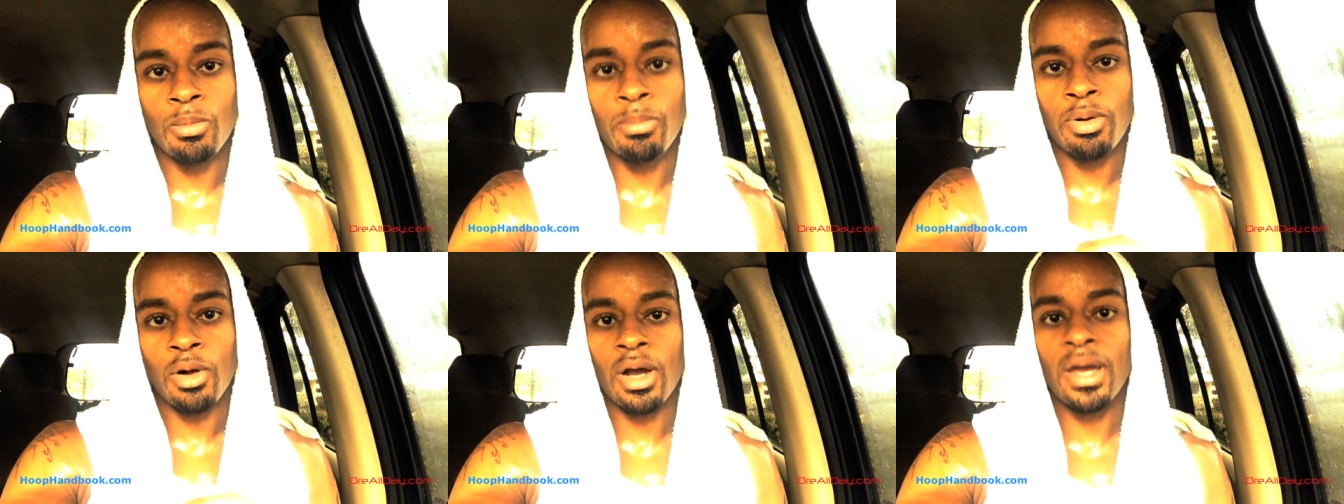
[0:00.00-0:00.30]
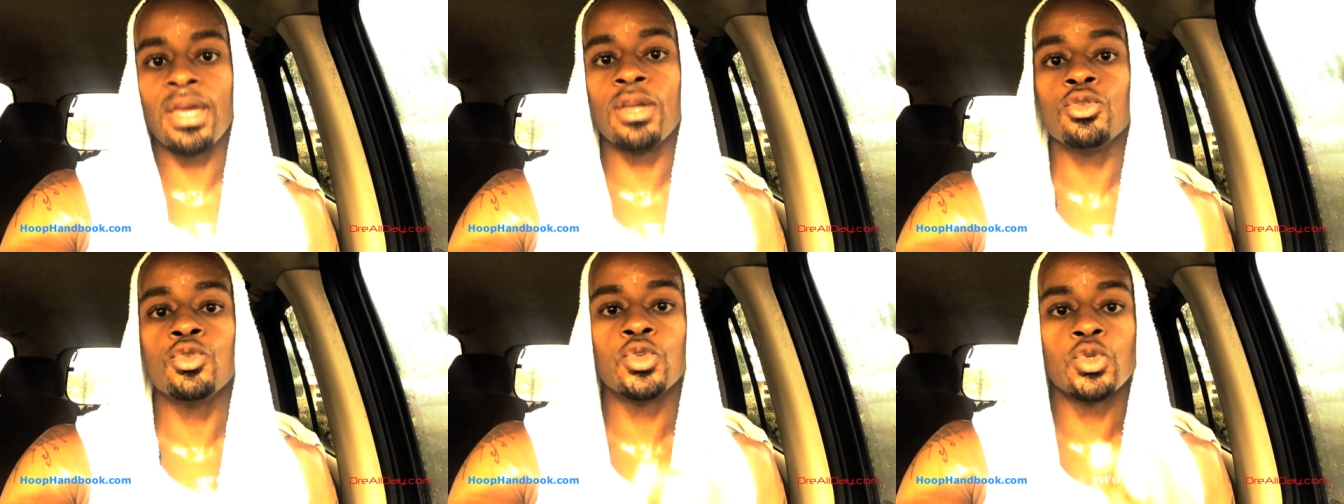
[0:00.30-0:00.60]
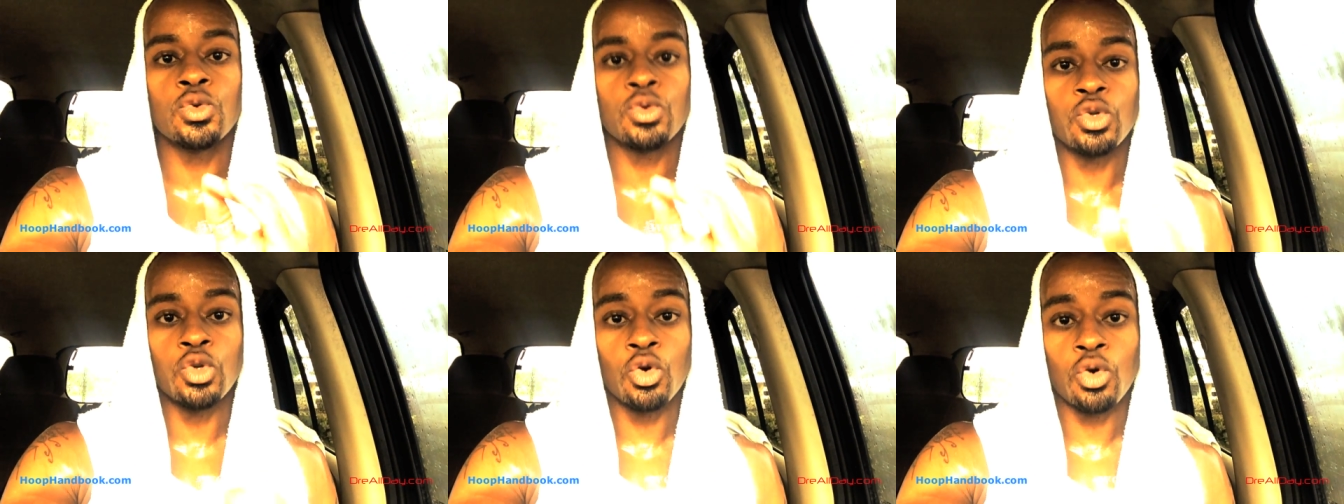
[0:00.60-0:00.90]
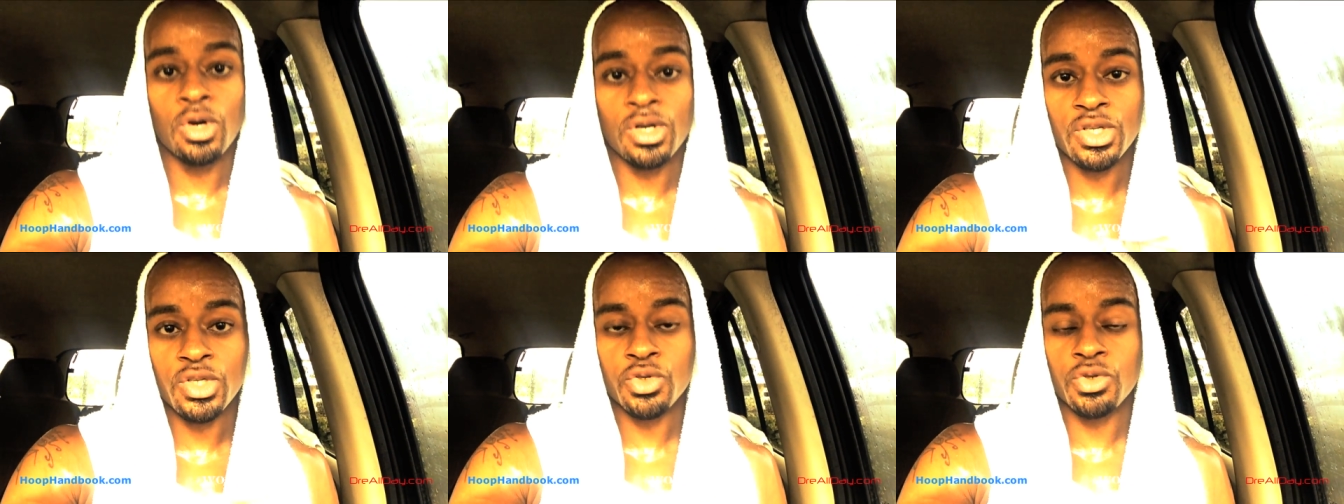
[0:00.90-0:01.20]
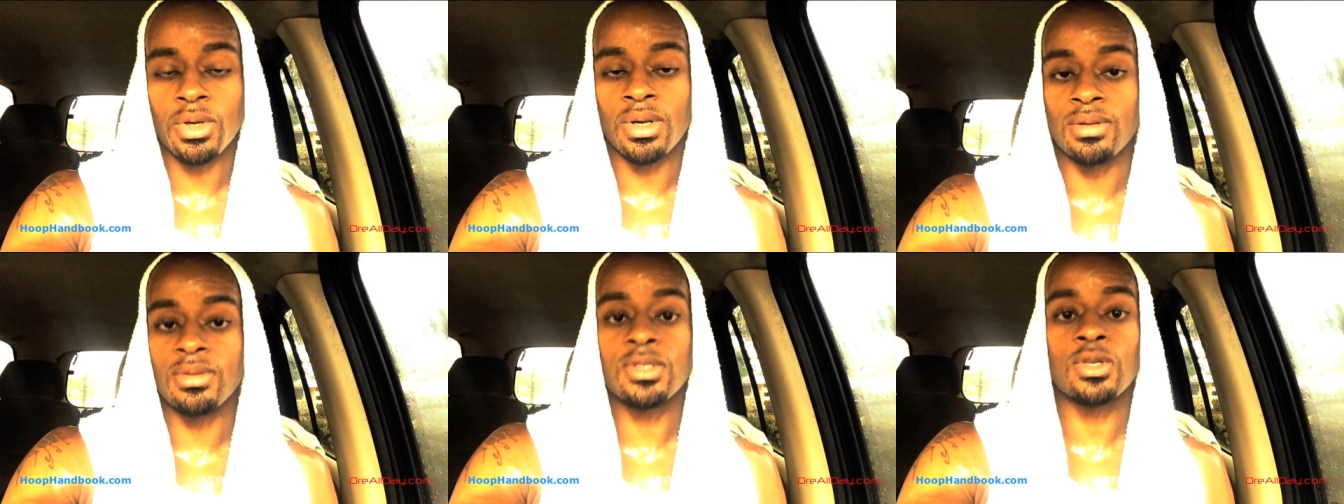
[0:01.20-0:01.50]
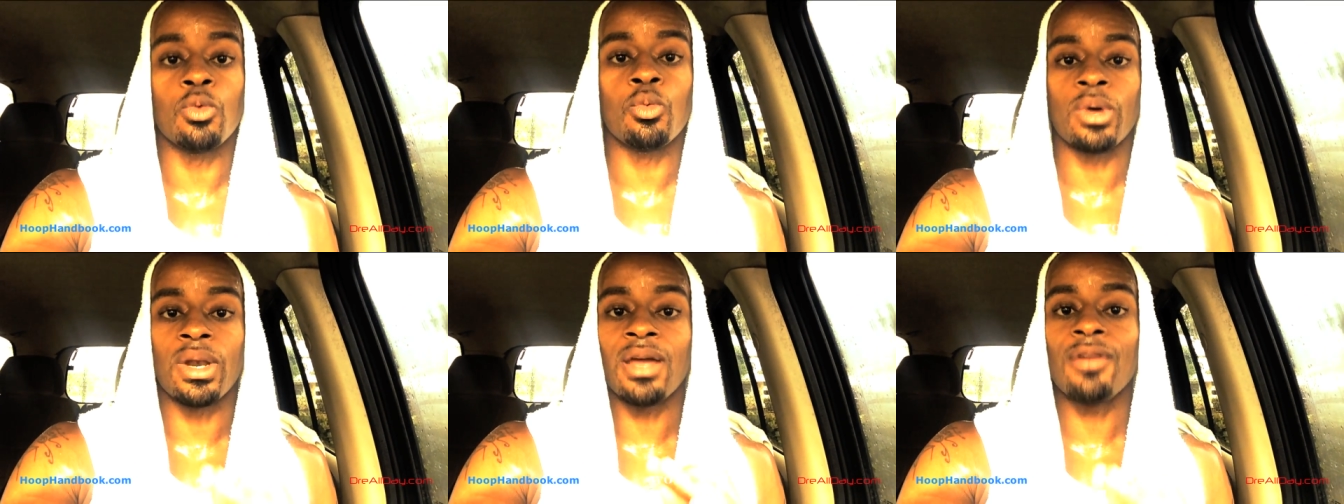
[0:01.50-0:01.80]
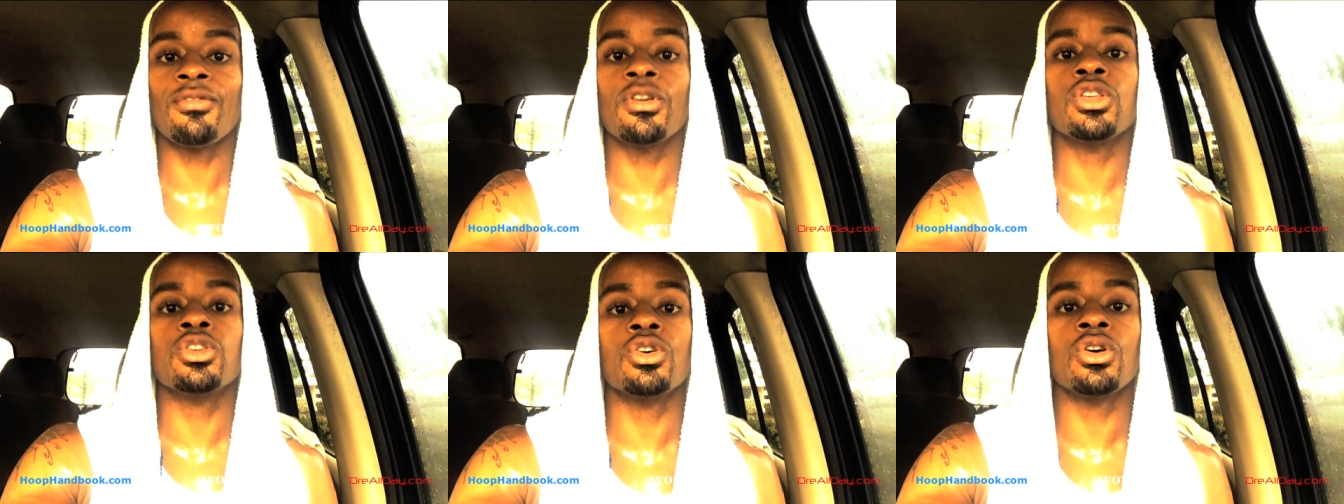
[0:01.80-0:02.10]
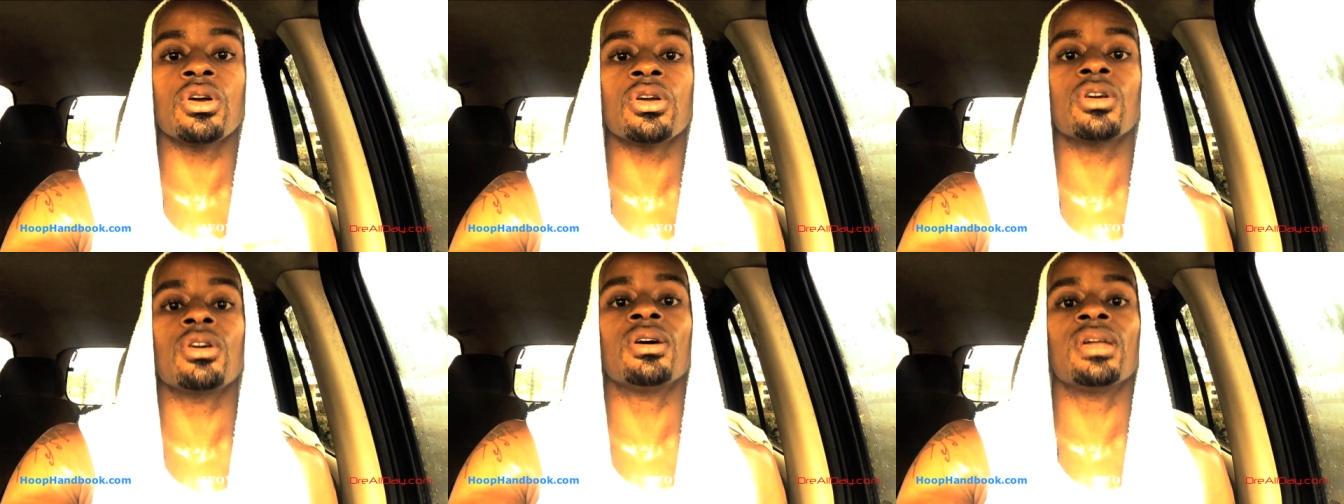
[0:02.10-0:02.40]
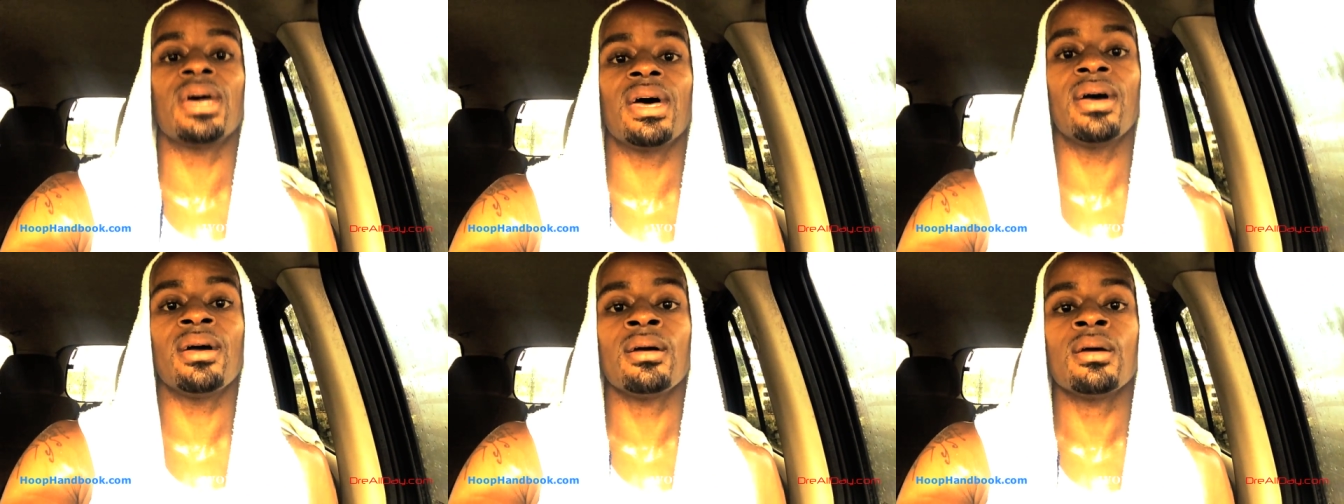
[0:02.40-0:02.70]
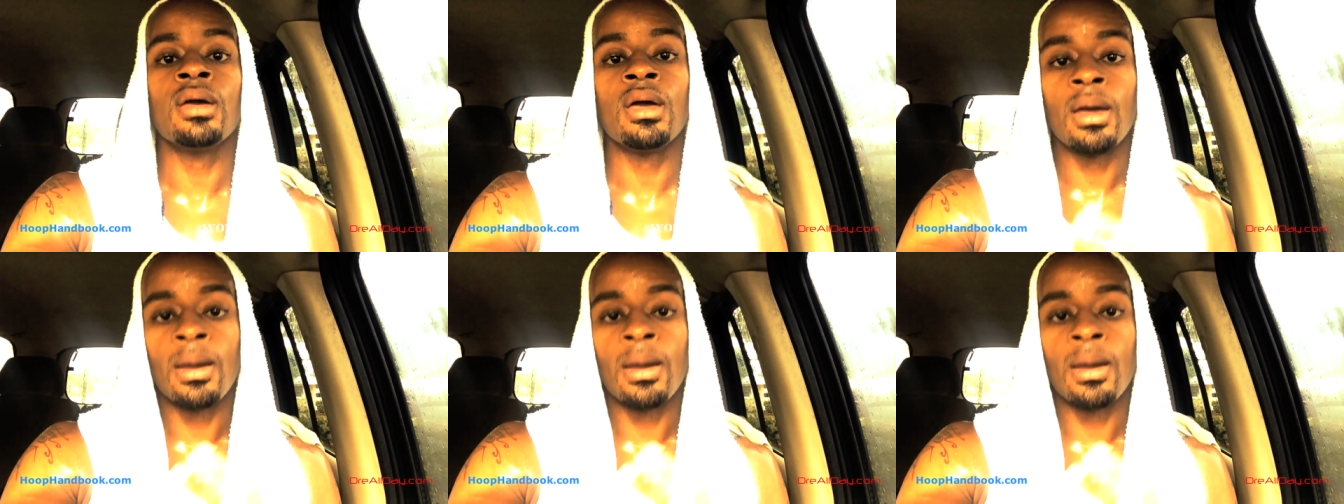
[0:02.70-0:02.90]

Play to your strengths. So whatever you're good at,